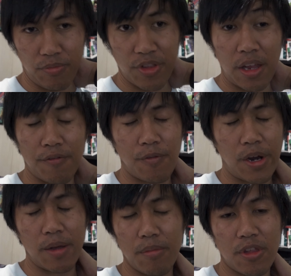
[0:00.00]
set of
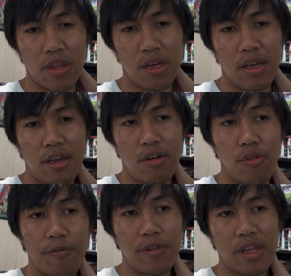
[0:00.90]
frames.
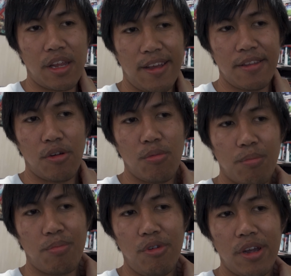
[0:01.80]
Hopefully they
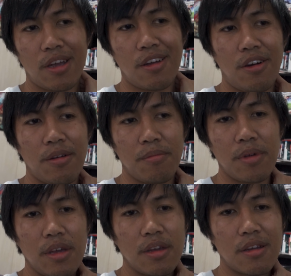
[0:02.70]
don't break on
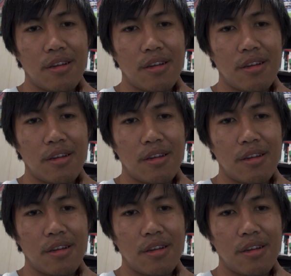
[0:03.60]
me,